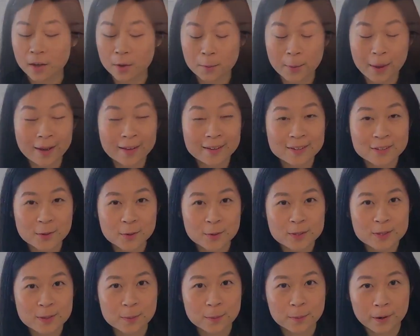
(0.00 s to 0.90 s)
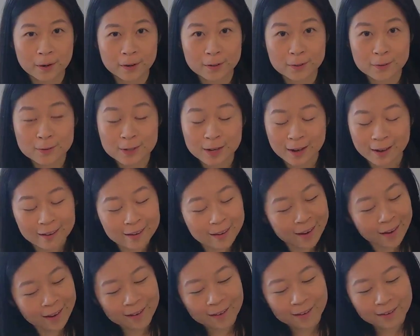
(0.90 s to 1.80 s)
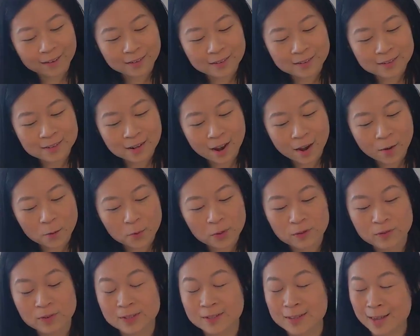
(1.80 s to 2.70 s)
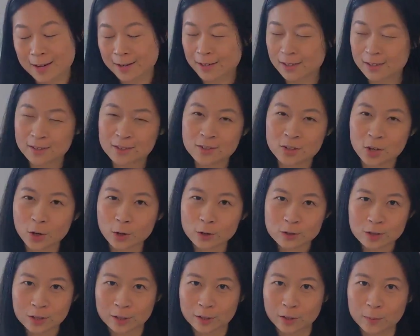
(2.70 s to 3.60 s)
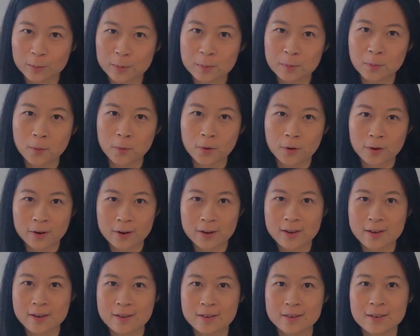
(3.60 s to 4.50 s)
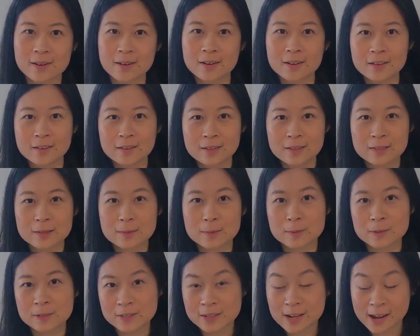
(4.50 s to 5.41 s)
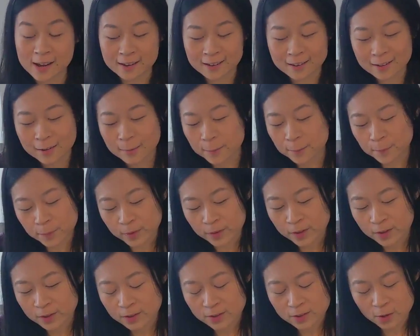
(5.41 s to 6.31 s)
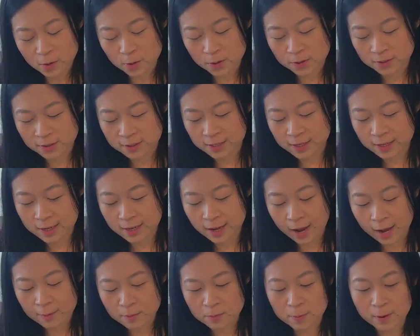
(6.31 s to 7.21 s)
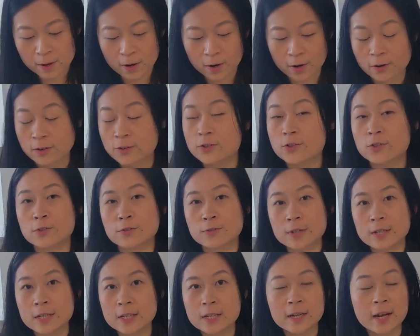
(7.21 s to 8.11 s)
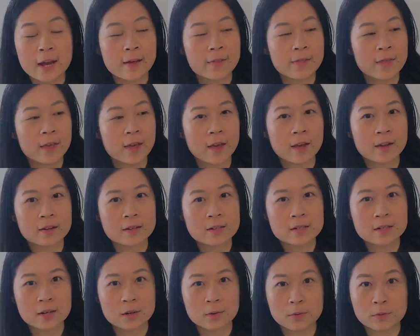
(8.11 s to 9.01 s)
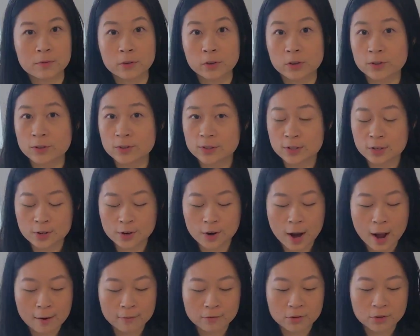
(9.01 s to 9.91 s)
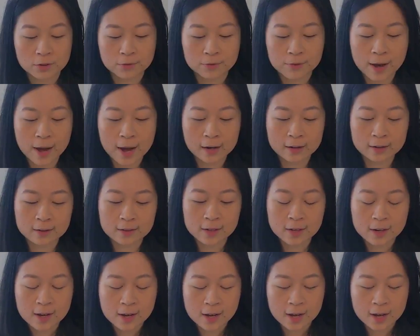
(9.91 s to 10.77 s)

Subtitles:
Okay, so it's a brand new day and we decided to indulge a little bit more in some steak. So the steak I prepared sous vide and then did a reverse sear after the fact.